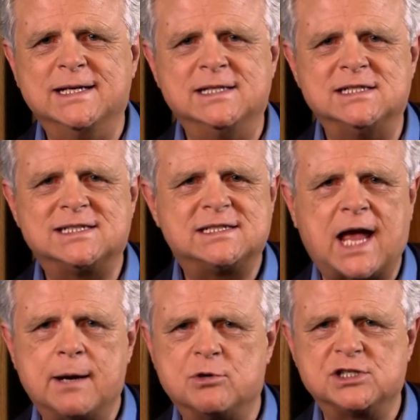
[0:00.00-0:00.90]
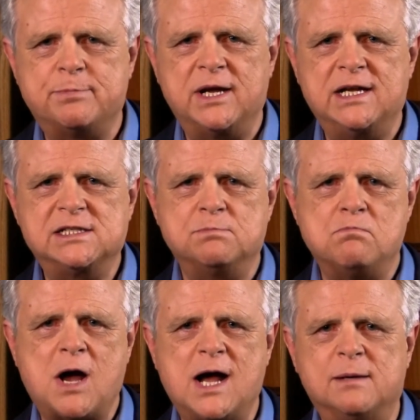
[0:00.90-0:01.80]
in cyberspace,
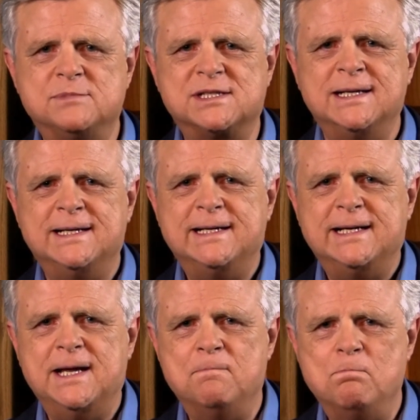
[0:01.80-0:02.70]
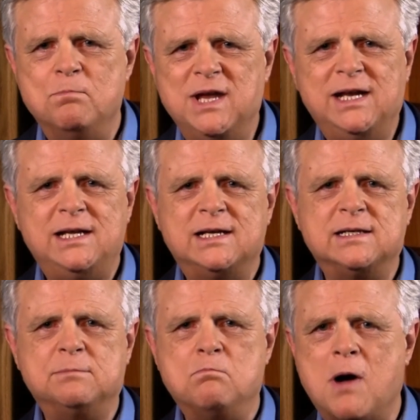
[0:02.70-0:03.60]
mobs in
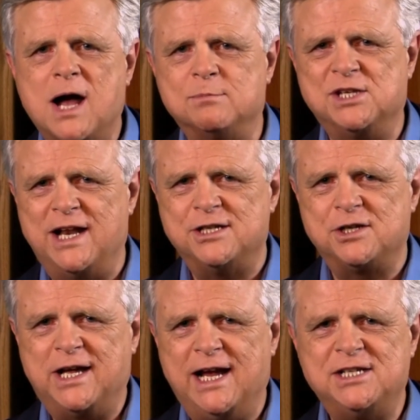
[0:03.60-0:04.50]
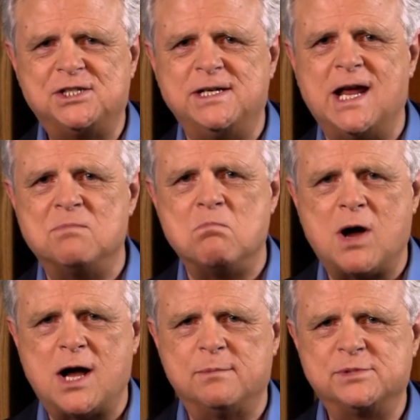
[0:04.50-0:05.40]
media, mobs in education, and
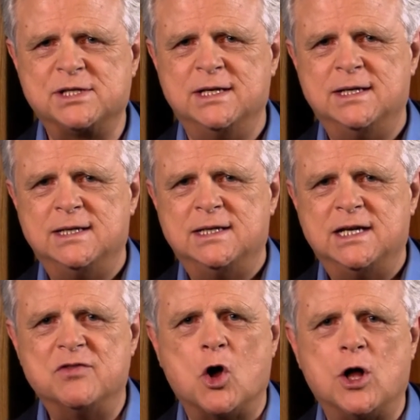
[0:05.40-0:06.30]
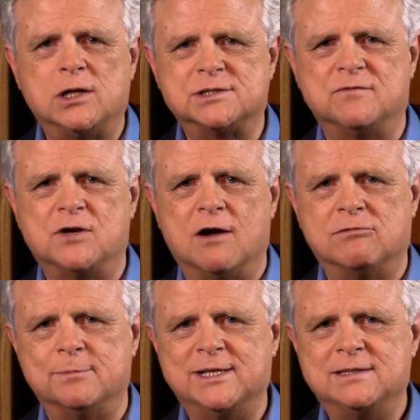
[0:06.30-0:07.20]
mobs in the halls of
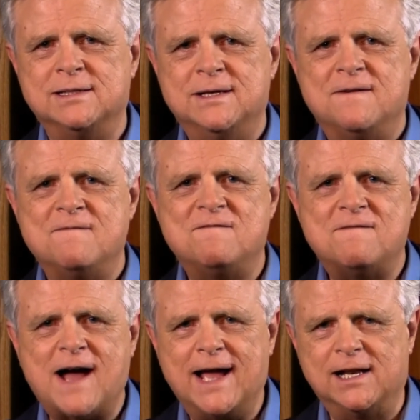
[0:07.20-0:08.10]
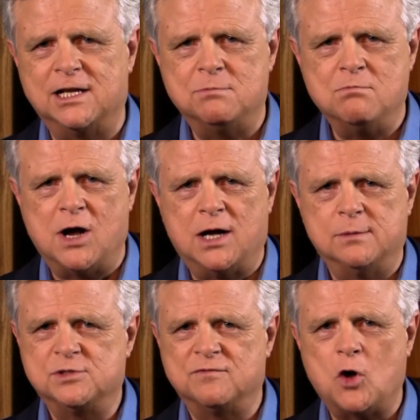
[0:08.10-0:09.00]
government. Violent
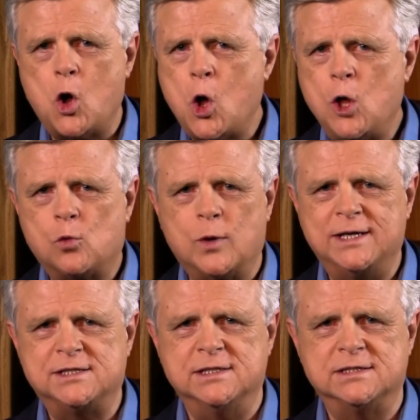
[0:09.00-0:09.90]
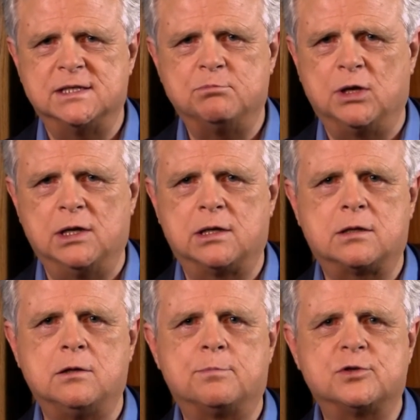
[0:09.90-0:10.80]
mobs of all races and
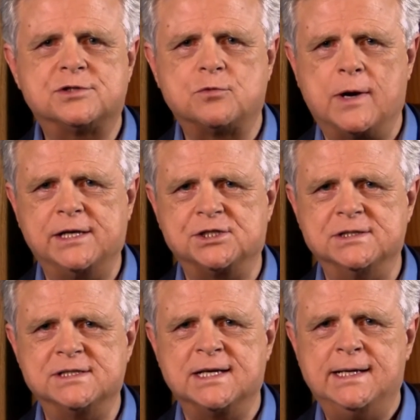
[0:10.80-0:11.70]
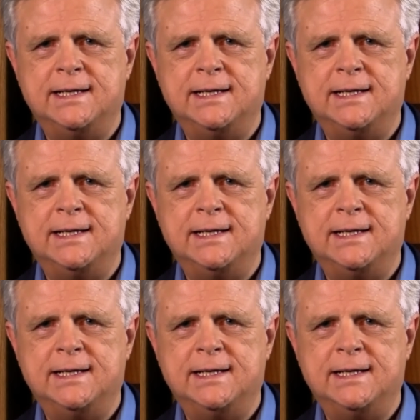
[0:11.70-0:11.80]
political persuasions.